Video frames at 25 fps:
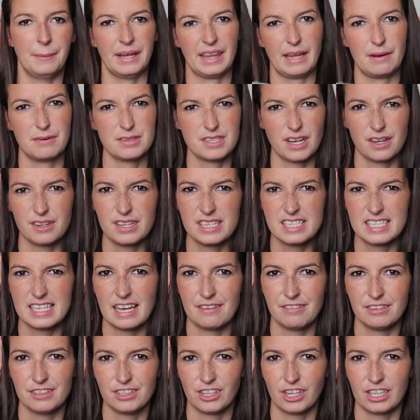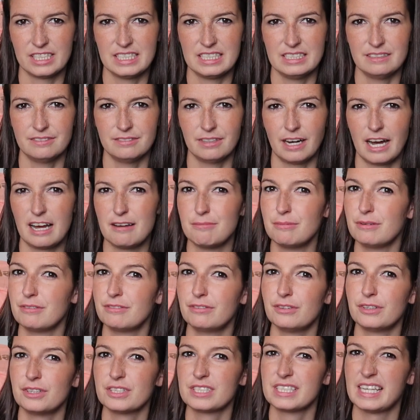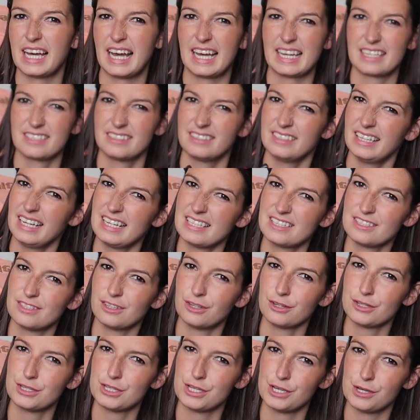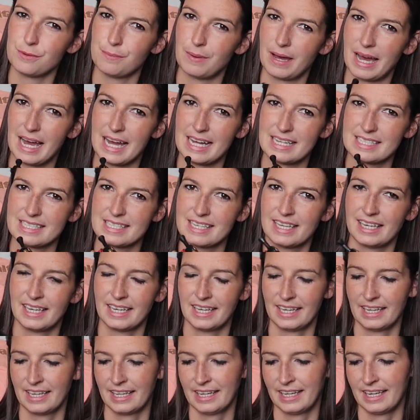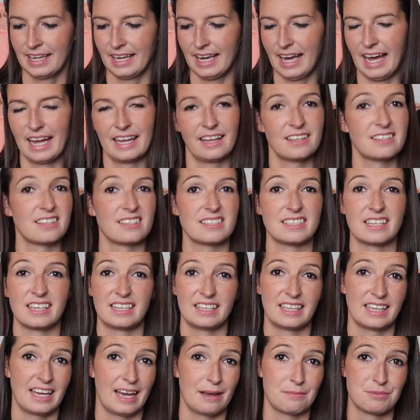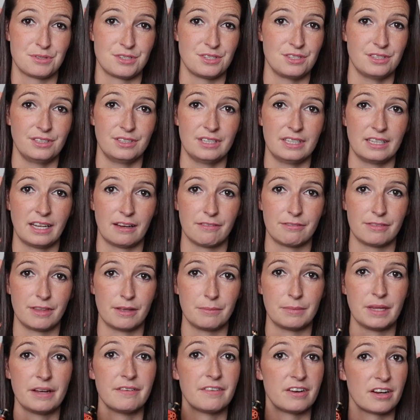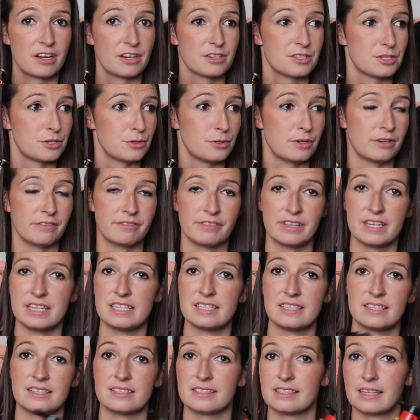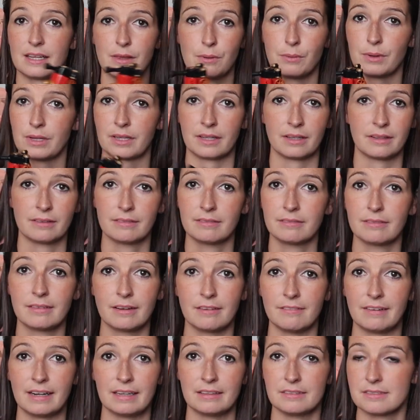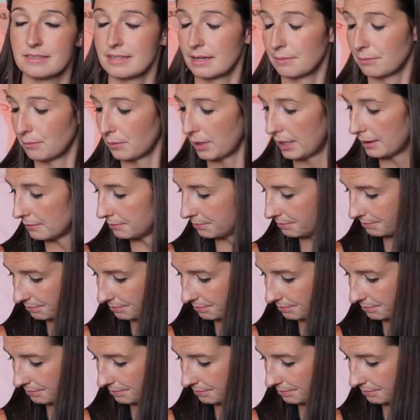But they was only $7.95 before tax, so that's not too bad. And as I say, they absolutely love them. There are 2 of these, there's another one around somewhere.